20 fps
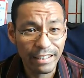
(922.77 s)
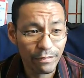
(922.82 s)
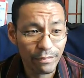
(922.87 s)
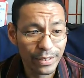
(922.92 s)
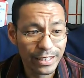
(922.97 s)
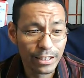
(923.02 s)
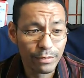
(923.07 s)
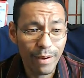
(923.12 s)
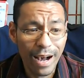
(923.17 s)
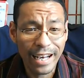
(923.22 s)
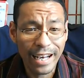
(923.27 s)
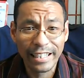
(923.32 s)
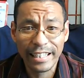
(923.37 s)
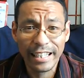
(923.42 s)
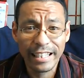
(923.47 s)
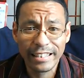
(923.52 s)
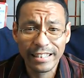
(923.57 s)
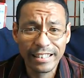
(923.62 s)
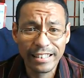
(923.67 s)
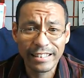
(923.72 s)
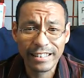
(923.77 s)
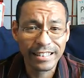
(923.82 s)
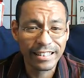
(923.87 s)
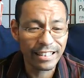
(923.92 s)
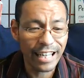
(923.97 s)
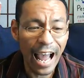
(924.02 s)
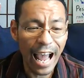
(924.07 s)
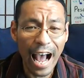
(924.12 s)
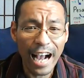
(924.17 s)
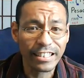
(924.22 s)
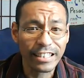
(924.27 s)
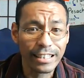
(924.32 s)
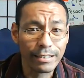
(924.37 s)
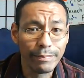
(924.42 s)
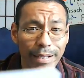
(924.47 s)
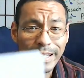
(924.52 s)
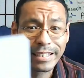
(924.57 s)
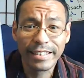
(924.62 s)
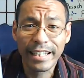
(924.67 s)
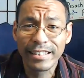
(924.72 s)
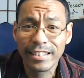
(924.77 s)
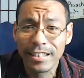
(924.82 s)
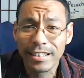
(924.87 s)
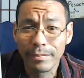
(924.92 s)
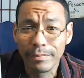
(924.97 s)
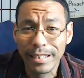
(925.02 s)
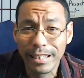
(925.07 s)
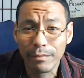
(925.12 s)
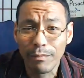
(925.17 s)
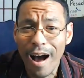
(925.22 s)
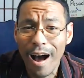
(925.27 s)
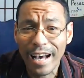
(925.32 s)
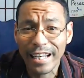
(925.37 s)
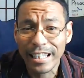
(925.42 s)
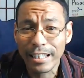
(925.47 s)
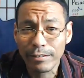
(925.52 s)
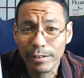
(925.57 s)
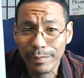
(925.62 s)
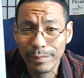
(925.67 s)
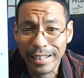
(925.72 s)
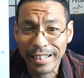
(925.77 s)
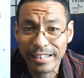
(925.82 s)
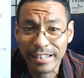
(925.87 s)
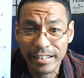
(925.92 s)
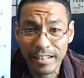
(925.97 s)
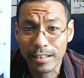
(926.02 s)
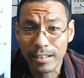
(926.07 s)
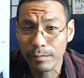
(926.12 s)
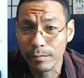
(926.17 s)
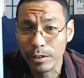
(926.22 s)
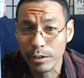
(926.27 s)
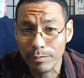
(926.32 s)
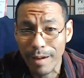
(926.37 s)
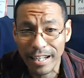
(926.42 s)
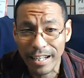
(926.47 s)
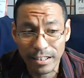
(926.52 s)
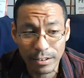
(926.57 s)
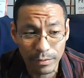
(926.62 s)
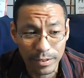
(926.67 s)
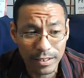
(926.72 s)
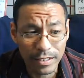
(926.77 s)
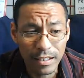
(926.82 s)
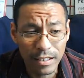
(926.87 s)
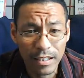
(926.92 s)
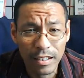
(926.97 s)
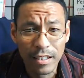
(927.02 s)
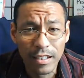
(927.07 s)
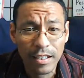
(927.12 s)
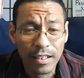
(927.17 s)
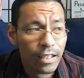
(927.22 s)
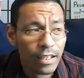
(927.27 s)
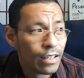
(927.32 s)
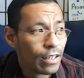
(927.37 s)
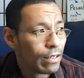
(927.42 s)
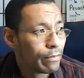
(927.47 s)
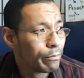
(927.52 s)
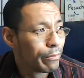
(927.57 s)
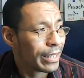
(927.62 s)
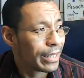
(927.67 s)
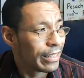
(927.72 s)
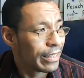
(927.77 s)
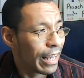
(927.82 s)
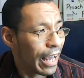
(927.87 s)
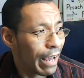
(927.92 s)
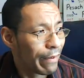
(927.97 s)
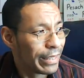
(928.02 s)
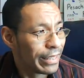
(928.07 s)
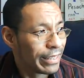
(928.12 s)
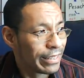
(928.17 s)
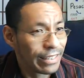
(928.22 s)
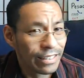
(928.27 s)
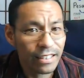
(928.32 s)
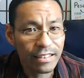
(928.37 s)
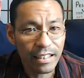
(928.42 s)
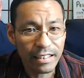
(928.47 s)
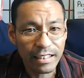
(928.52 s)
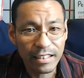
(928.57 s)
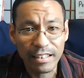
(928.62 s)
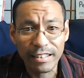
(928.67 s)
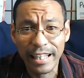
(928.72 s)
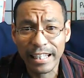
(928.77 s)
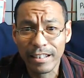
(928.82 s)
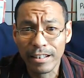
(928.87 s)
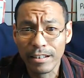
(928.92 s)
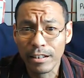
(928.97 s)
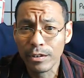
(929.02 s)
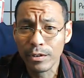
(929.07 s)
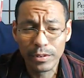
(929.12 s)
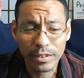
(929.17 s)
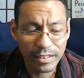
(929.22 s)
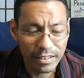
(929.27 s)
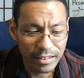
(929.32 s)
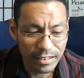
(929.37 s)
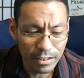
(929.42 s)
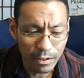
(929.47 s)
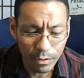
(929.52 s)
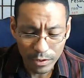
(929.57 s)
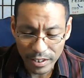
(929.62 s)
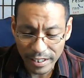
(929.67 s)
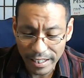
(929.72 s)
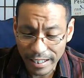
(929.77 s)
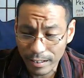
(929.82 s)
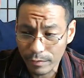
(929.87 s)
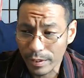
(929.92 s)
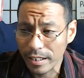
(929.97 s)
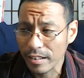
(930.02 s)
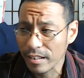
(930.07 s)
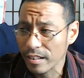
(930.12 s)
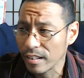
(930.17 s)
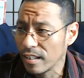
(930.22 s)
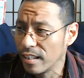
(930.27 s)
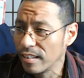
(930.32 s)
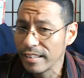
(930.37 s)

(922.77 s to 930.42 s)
which is why it doesn't actually make sense to me why he would be considered the most pious one. But I mean, let alone the whole thing with